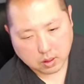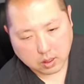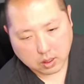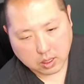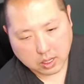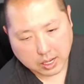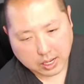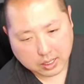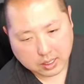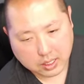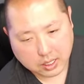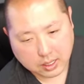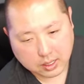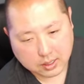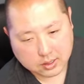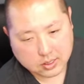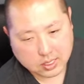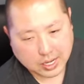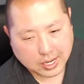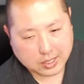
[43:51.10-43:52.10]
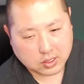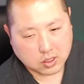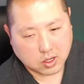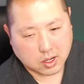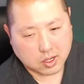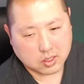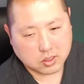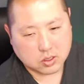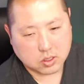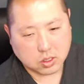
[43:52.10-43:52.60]
IKEA's hot dog
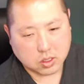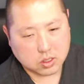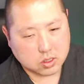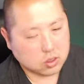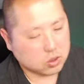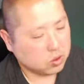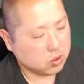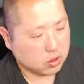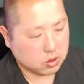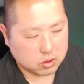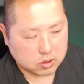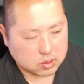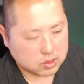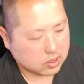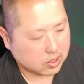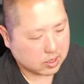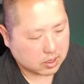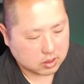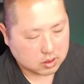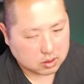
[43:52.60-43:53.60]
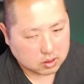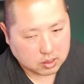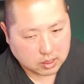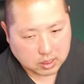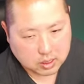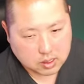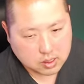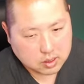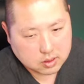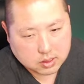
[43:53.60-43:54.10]
is good too. No, it's not.
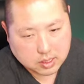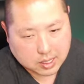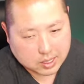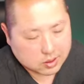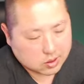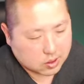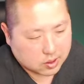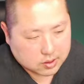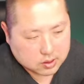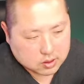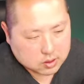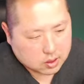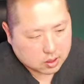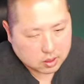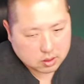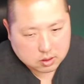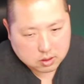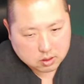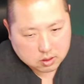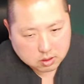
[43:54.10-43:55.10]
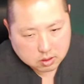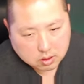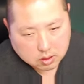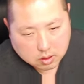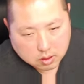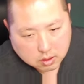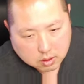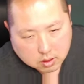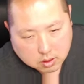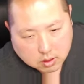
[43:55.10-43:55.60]
IKEA's hot dog sucks.
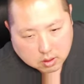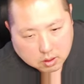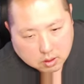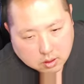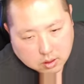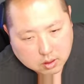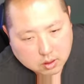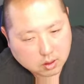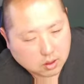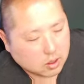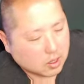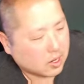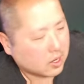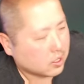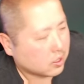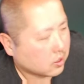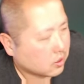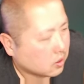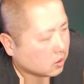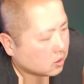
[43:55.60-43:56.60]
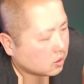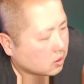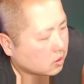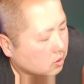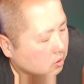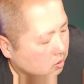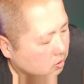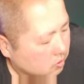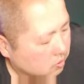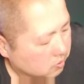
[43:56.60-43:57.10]
You're lying there.
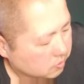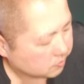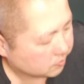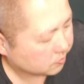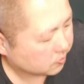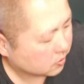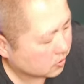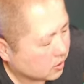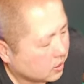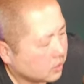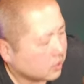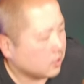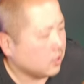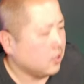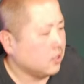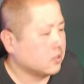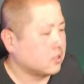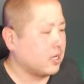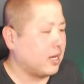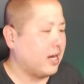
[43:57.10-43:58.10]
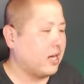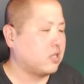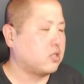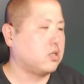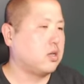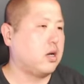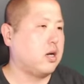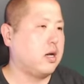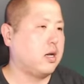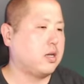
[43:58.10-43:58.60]
IKEA's hot
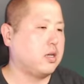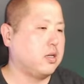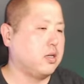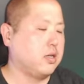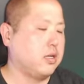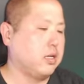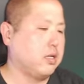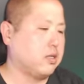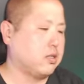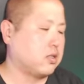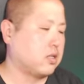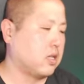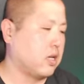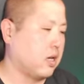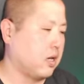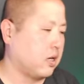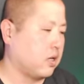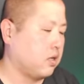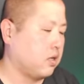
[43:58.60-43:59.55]
dog is like,